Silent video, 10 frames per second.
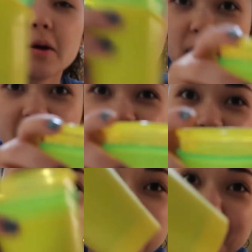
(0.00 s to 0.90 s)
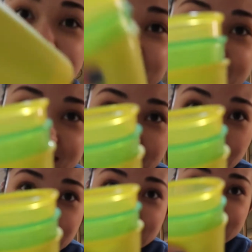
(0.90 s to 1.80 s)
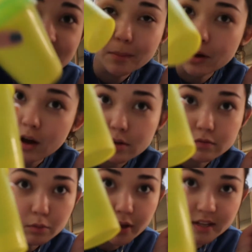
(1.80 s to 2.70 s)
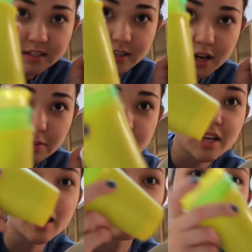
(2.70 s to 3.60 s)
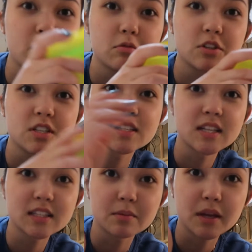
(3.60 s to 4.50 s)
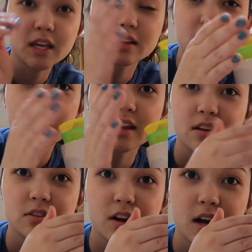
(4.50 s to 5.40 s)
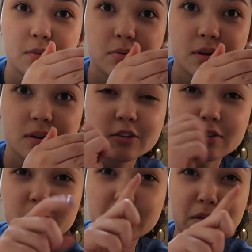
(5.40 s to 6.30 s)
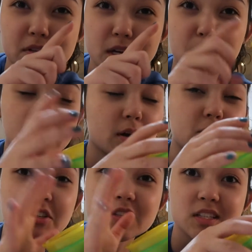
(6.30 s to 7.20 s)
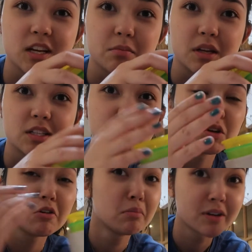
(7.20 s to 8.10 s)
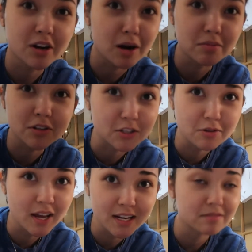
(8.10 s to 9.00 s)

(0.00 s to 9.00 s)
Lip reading: we have plastic cups, colorful plastic cups, and we will just stick them in another cup. Normally we have a tumbler and we'll just stick them in. So when you open our cupboards, you can't